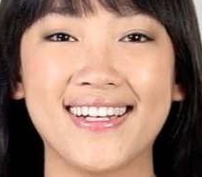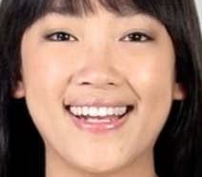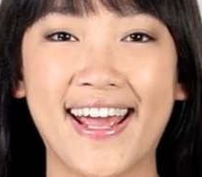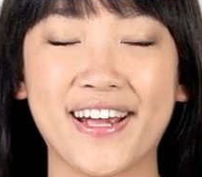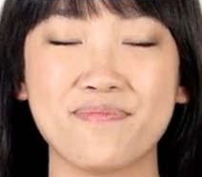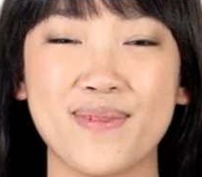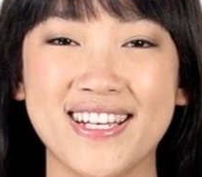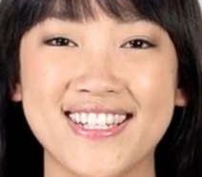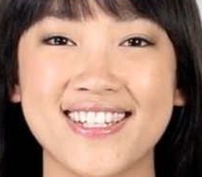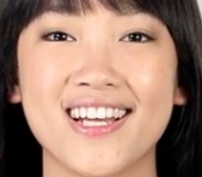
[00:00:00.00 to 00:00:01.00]
Dèk
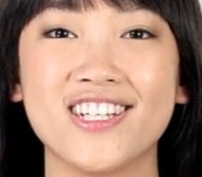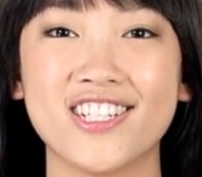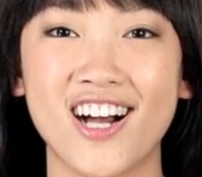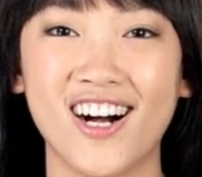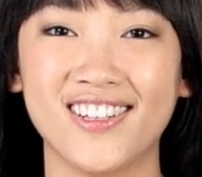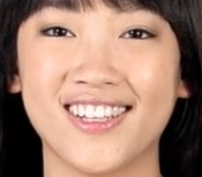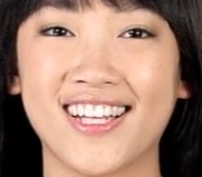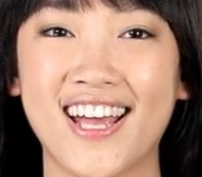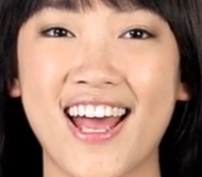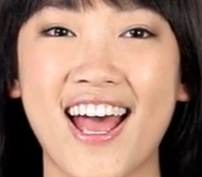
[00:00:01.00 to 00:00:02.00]
means child.
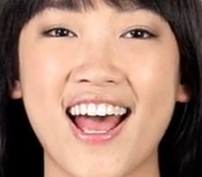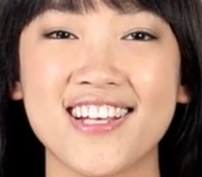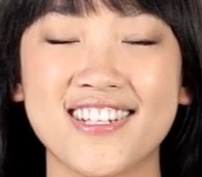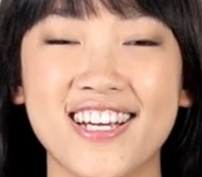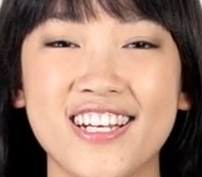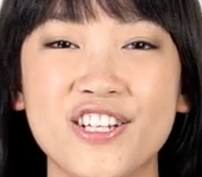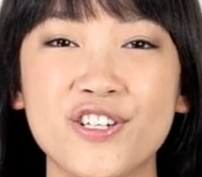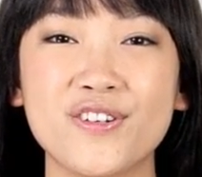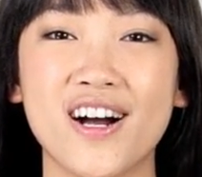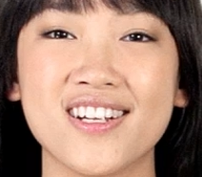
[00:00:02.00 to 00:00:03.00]
As the
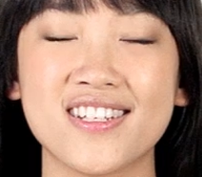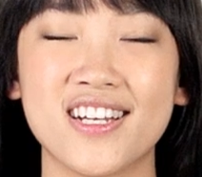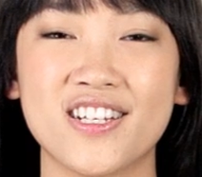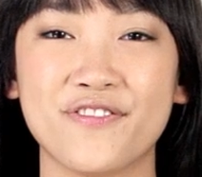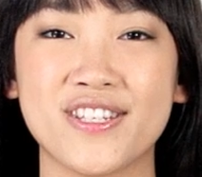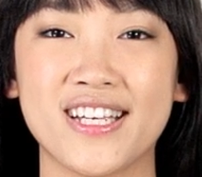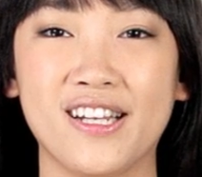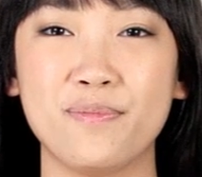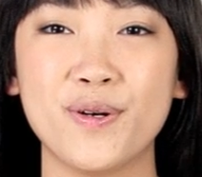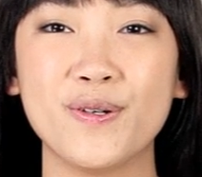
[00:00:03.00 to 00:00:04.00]
initial consonant of a
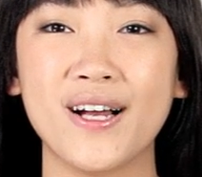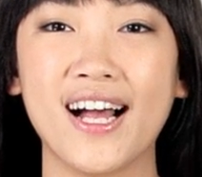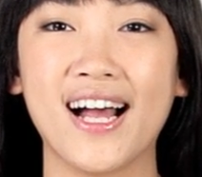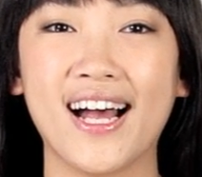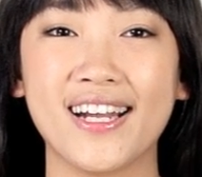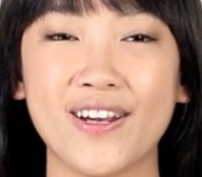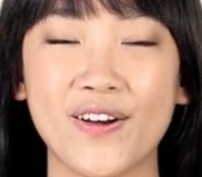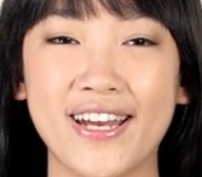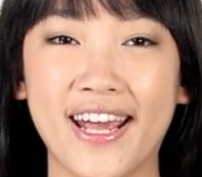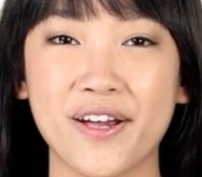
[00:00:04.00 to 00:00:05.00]
syllable,
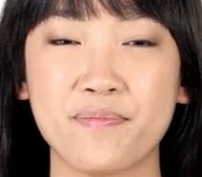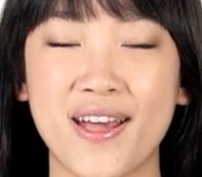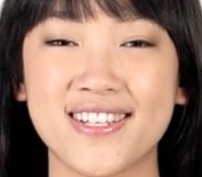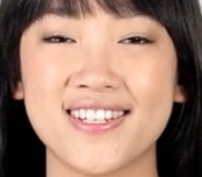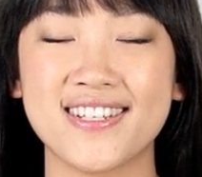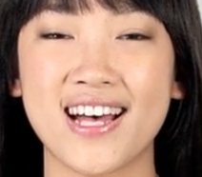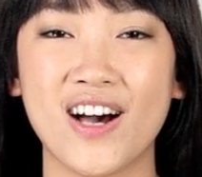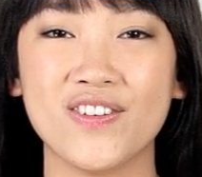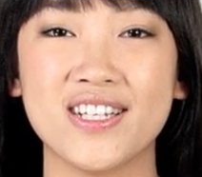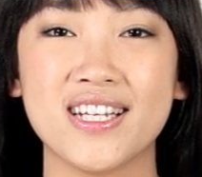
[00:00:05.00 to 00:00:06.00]
Daaw dèk makes the
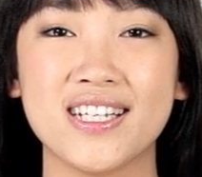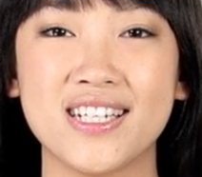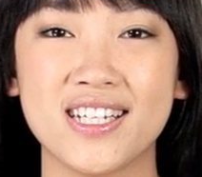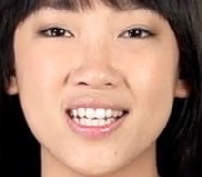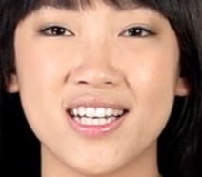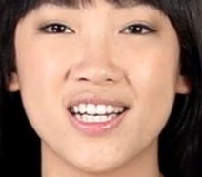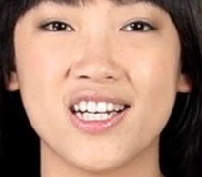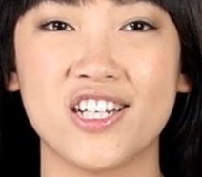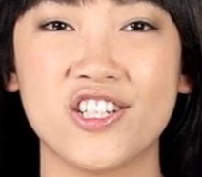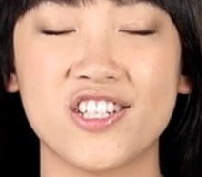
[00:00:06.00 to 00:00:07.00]
sound D
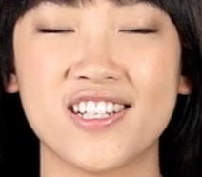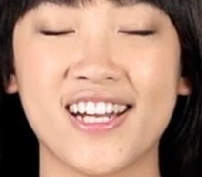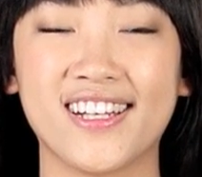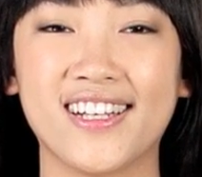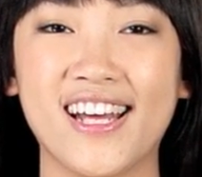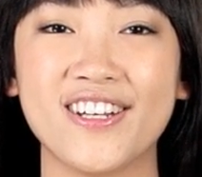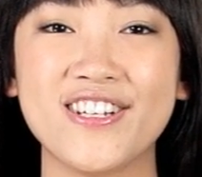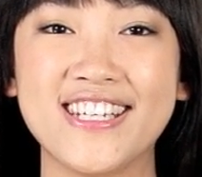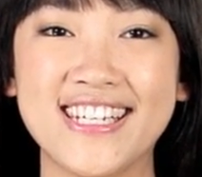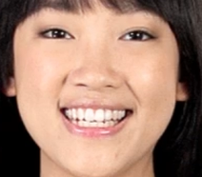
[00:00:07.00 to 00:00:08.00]
just like the letter
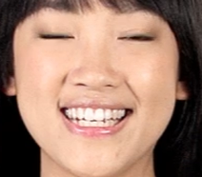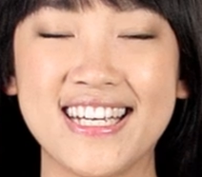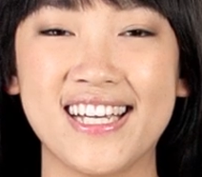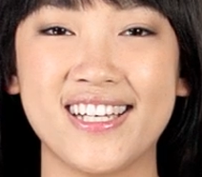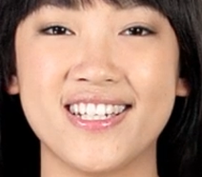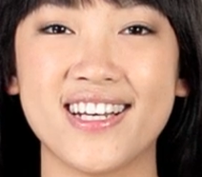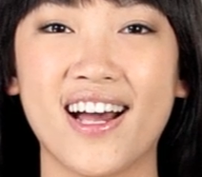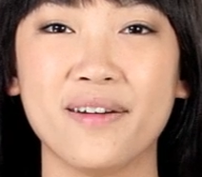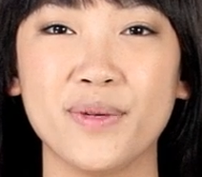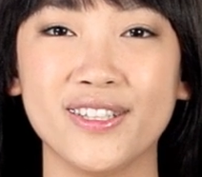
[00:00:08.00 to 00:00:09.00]
D in
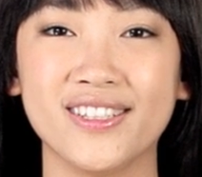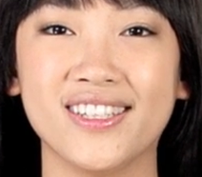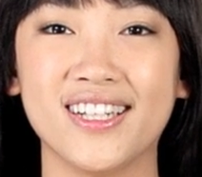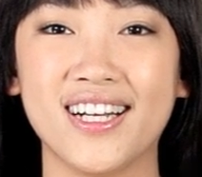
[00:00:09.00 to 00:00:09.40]
diamond.